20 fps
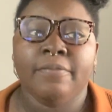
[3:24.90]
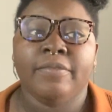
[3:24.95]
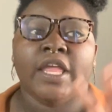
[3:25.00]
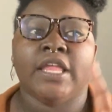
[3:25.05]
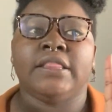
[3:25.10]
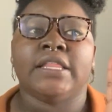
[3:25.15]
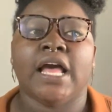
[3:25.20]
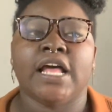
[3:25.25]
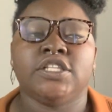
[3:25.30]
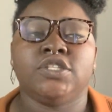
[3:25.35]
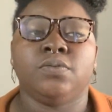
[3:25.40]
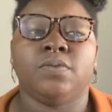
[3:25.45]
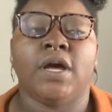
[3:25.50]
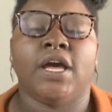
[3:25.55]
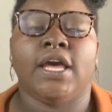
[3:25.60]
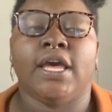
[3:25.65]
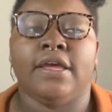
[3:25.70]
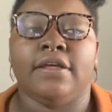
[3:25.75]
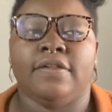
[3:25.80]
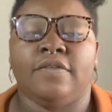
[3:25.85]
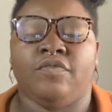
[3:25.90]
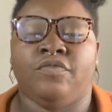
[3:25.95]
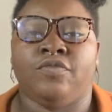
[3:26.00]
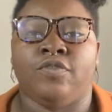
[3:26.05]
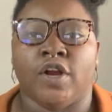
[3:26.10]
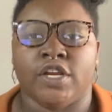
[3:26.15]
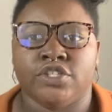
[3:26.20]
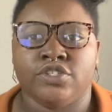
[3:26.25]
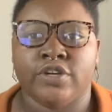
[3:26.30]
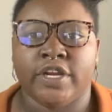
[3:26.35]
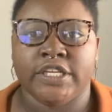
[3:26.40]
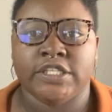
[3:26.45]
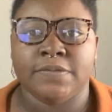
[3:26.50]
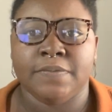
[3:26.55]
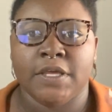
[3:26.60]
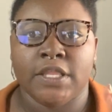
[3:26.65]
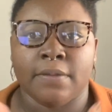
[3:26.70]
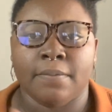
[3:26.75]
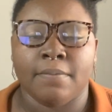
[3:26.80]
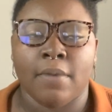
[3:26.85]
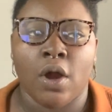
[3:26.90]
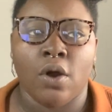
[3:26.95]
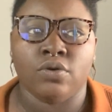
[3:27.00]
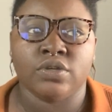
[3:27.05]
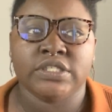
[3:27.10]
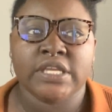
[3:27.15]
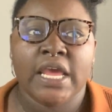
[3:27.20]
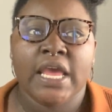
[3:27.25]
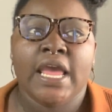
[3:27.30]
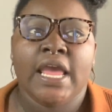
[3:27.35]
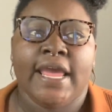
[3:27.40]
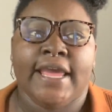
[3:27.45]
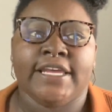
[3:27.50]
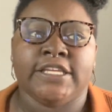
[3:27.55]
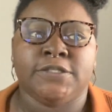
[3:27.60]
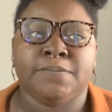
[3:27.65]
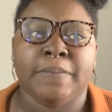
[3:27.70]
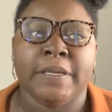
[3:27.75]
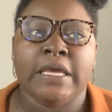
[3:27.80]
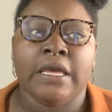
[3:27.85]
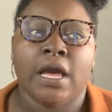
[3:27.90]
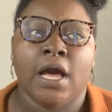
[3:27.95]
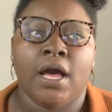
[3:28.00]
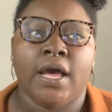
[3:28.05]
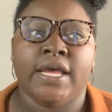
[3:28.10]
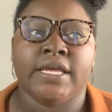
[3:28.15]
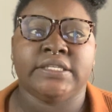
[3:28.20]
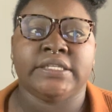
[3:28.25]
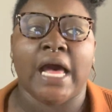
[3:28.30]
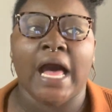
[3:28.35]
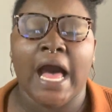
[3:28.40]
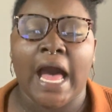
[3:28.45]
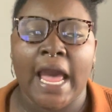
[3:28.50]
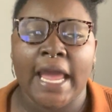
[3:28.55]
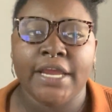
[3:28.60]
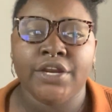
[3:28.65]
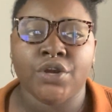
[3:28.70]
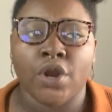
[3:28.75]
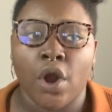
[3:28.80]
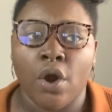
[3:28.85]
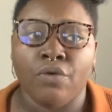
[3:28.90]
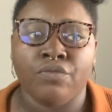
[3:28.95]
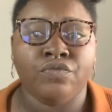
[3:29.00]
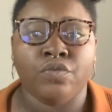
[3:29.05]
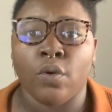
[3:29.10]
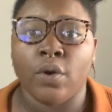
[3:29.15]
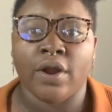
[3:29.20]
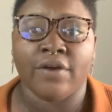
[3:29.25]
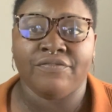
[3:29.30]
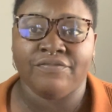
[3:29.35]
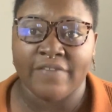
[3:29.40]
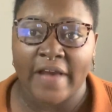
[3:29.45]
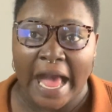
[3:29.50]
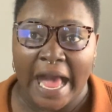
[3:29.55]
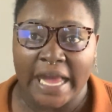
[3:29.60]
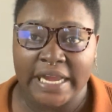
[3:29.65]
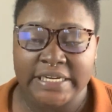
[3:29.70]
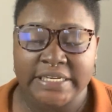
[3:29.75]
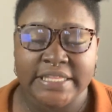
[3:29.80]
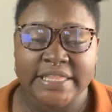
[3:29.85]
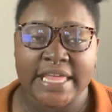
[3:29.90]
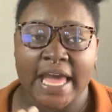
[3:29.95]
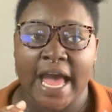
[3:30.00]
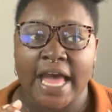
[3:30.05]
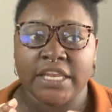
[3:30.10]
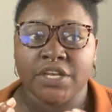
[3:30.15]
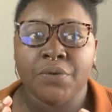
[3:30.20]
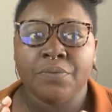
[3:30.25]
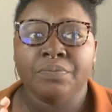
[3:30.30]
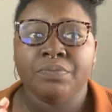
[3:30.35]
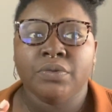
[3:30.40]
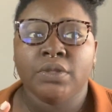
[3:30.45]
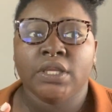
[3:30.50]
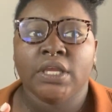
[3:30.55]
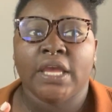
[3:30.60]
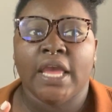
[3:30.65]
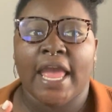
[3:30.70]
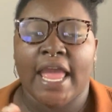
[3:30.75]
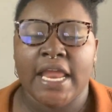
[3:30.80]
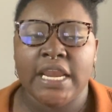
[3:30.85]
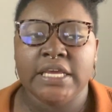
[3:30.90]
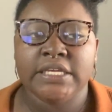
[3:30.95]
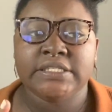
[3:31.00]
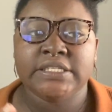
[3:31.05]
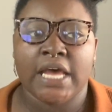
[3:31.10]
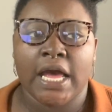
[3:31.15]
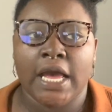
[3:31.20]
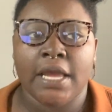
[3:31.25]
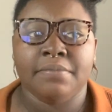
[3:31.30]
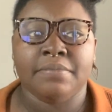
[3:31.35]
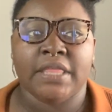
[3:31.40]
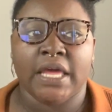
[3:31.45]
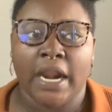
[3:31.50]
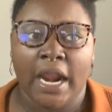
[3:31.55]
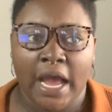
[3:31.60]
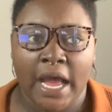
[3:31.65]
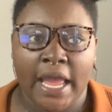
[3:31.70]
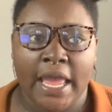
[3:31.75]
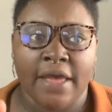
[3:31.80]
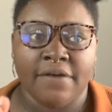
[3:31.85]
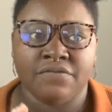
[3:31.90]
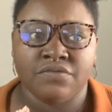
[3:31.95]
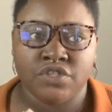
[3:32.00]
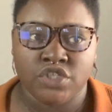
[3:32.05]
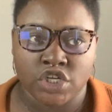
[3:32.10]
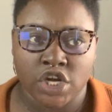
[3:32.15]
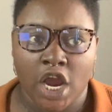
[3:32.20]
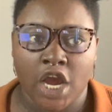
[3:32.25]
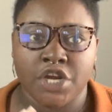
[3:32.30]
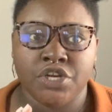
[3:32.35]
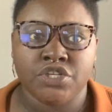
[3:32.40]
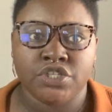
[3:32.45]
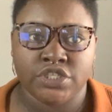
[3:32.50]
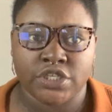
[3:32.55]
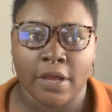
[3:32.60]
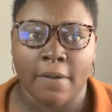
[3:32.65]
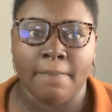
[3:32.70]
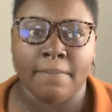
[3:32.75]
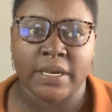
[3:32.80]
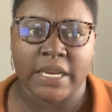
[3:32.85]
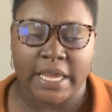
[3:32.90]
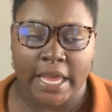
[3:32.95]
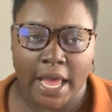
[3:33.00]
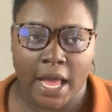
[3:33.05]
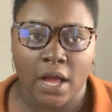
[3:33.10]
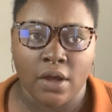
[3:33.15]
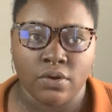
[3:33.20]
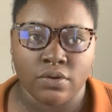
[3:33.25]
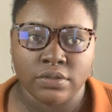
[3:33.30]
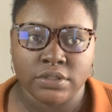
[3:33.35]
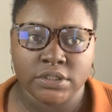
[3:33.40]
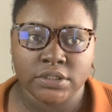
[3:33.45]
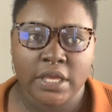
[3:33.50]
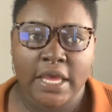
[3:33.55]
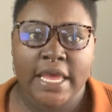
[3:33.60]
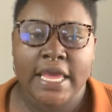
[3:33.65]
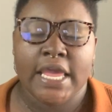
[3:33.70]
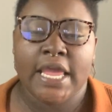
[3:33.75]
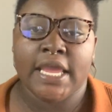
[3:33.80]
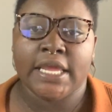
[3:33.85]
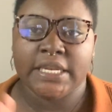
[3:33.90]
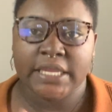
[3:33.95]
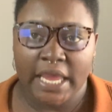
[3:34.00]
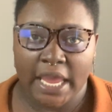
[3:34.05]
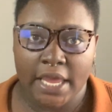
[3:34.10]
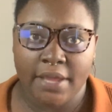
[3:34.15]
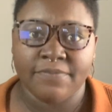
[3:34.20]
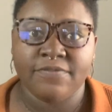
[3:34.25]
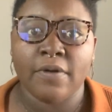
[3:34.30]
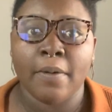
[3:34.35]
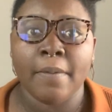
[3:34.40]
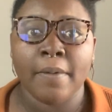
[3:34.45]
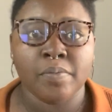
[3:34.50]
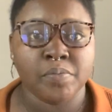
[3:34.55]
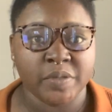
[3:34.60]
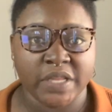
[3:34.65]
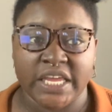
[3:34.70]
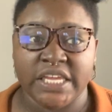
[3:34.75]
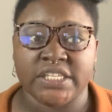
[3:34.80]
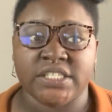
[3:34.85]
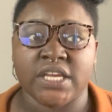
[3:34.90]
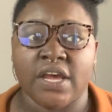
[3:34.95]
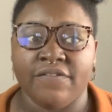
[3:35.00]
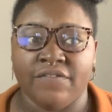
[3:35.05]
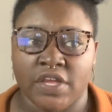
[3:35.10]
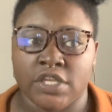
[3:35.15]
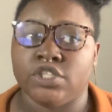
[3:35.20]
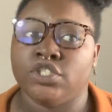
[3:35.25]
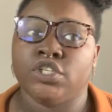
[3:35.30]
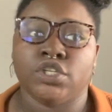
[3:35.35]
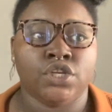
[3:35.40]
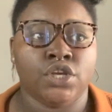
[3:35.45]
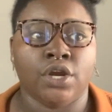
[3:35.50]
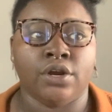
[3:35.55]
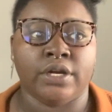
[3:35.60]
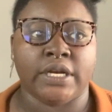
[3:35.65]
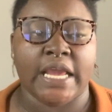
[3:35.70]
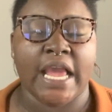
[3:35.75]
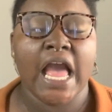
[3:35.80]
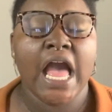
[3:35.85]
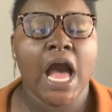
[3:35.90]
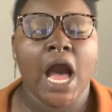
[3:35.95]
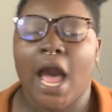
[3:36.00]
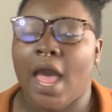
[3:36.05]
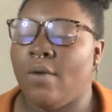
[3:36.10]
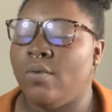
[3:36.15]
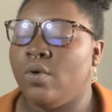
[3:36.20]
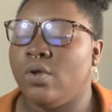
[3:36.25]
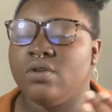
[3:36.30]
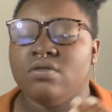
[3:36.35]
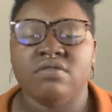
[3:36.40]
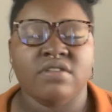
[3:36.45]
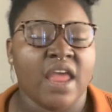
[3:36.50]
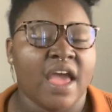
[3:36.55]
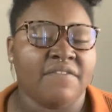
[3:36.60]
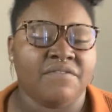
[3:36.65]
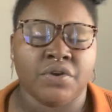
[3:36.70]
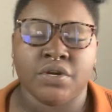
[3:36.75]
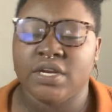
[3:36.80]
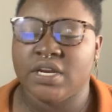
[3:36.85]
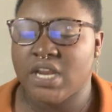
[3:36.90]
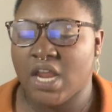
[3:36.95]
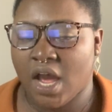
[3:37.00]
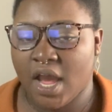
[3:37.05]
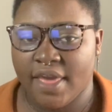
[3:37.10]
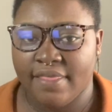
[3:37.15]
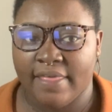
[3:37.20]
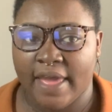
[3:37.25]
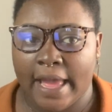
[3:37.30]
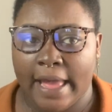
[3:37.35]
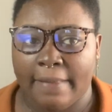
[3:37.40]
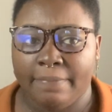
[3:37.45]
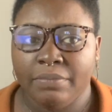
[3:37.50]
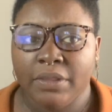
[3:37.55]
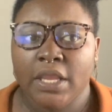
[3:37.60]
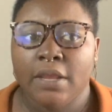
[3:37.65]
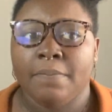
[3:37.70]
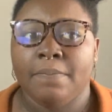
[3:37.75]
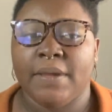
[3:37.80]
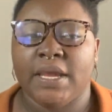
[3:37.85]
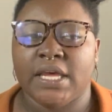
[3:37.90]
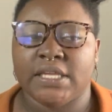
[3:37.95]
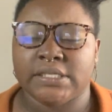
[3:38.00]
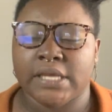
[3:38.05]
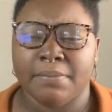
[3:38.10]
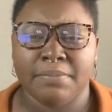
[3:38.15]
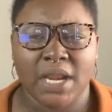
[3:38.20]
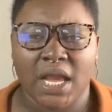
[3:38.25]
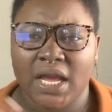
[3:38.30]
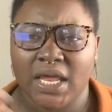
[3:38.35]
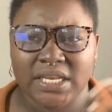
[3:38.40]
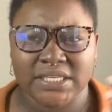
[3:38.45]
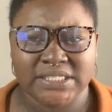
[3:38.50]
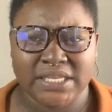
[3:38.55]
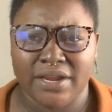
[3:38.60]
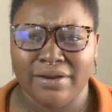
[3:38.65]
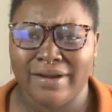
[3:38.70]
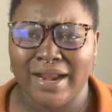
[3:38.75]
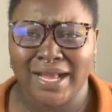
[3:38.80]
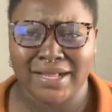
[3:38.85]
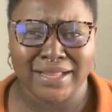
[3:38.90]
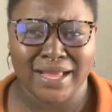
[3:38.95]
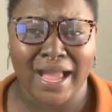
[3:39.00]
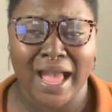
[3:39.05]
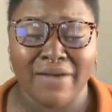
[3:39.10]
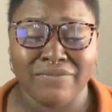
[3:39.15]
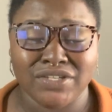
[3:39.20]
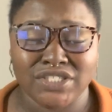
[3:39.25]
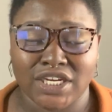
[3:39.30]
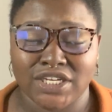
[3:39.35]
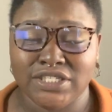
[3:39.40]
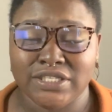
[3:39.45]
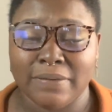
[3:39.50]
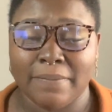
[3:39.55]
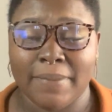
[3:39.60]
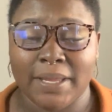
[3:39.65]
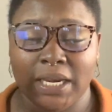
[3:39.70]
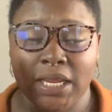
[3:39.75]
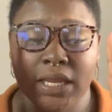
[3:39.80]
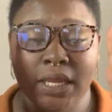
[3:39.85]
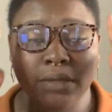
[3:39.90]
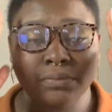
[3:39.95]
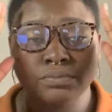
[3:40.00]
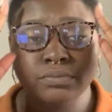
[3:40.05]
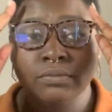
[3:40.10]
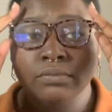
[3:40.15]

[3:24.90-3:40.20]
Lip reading: And that's what frustrates me the most, is because I know for a fact that anytime that I have judged somebody else, it came from a place of insecurity. I will never deny that, because I'm not going to sit here and act like I haven't judged somebody.